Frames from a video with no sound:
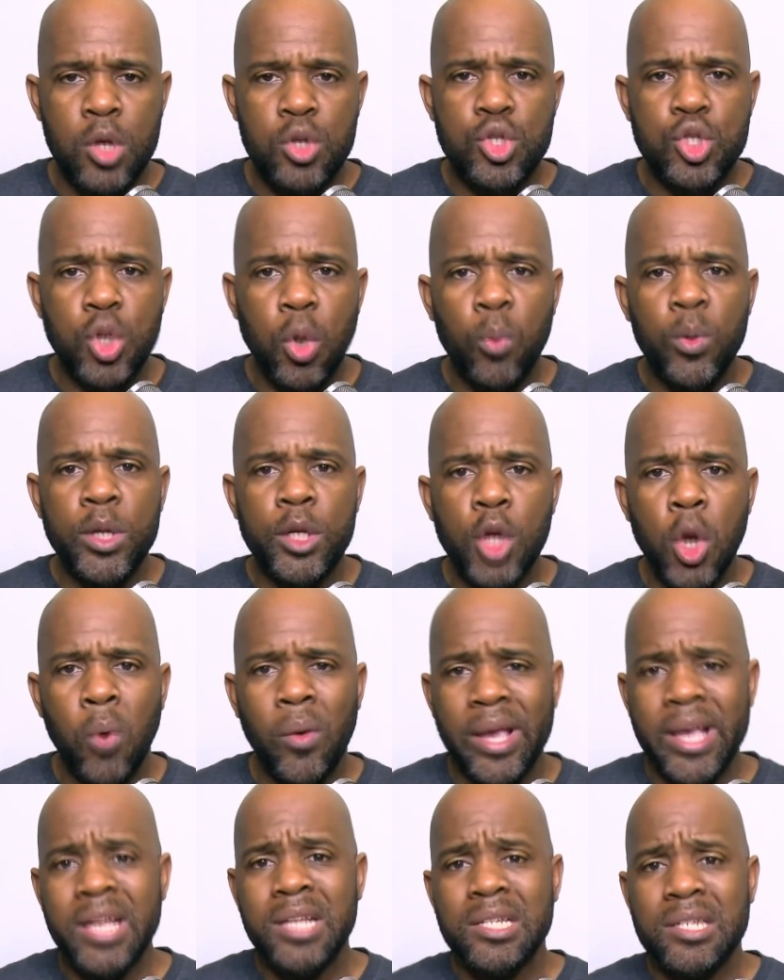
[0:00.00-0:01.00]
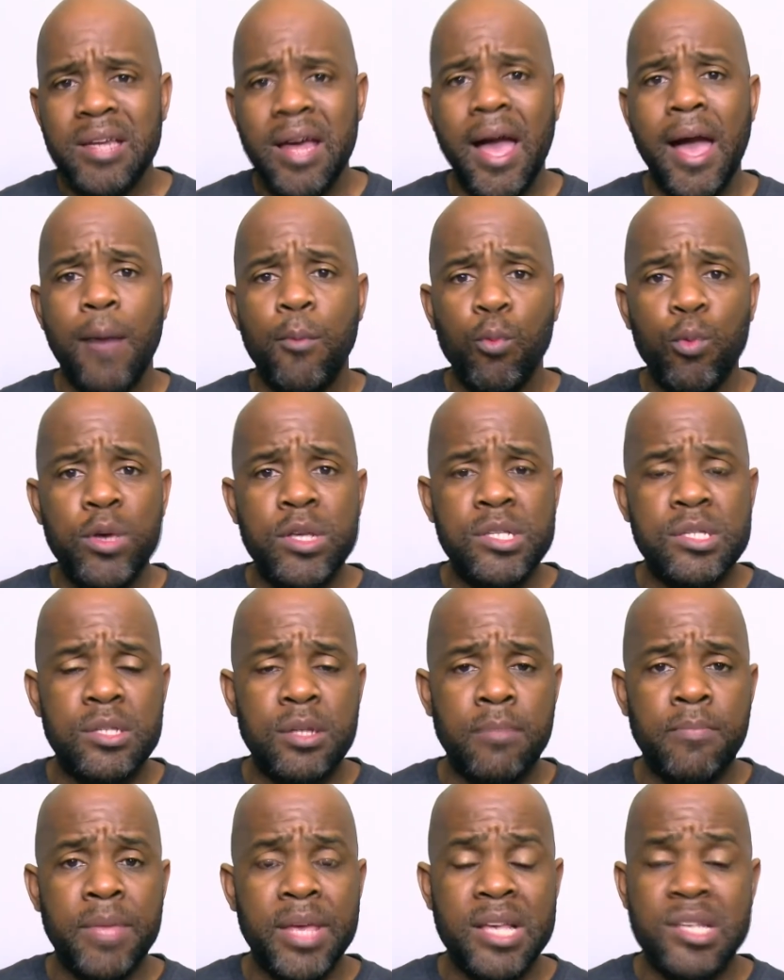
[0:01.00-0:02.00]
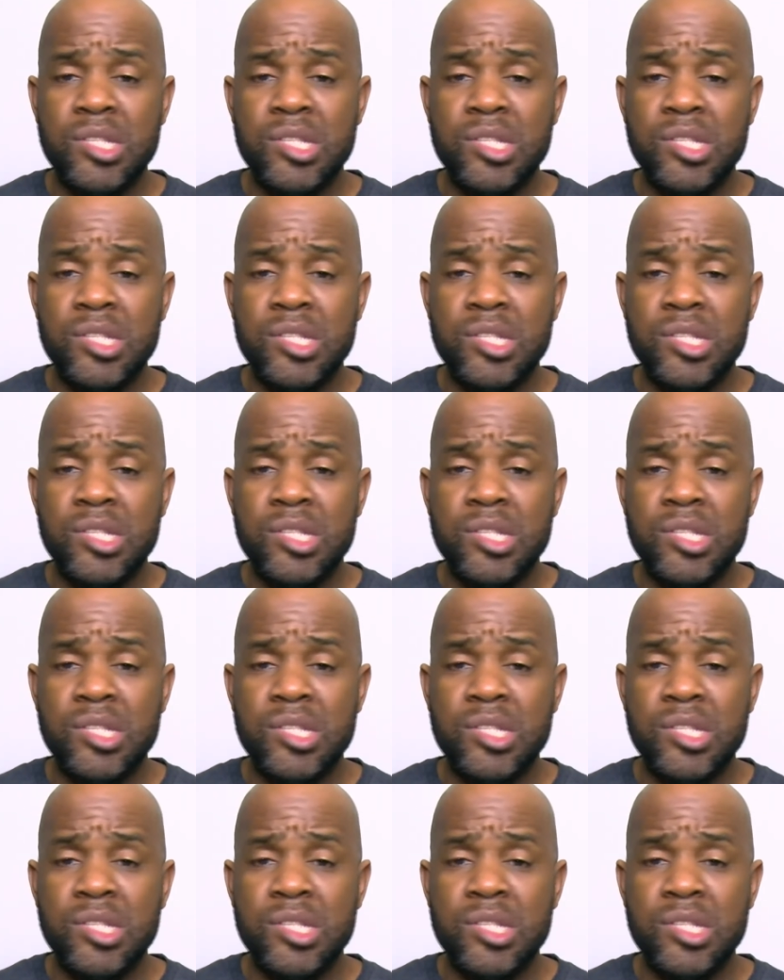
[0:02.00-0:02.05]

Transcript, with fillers: So we know end time wisdom